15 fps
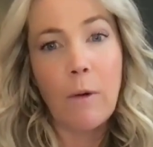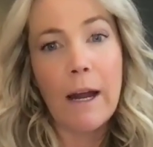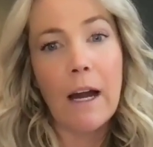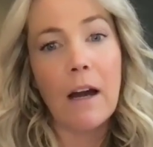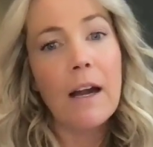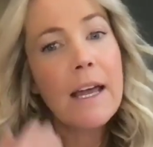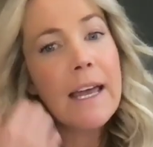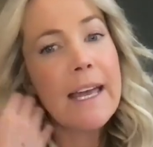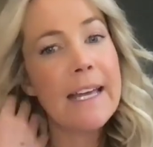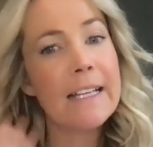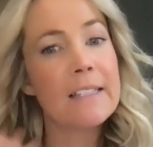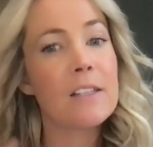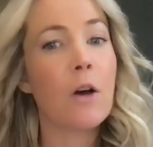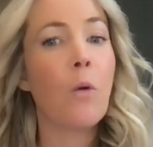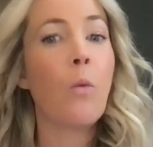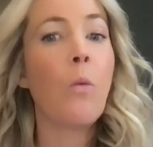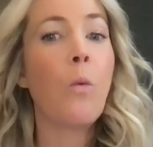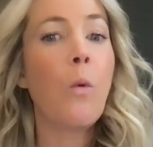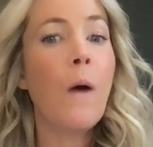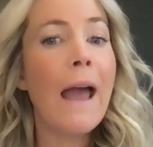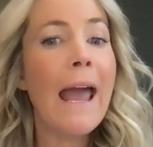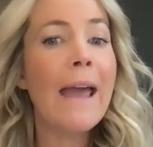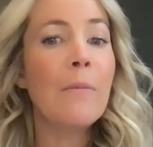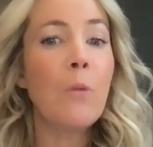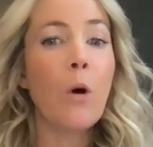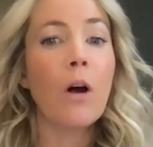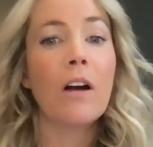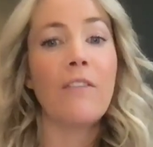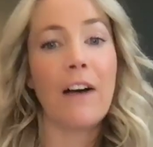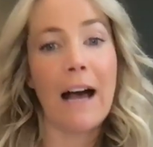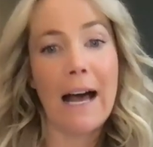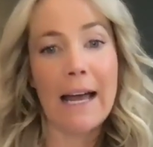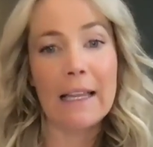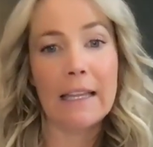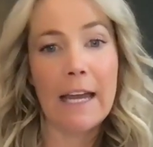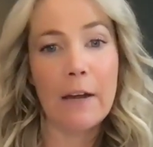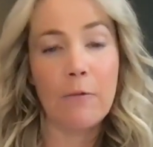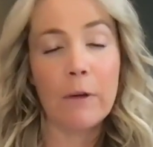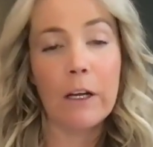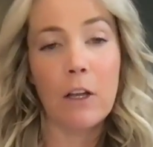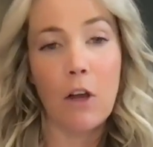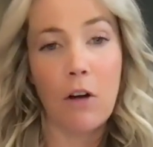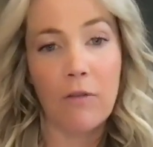where it's way more of a highlight reel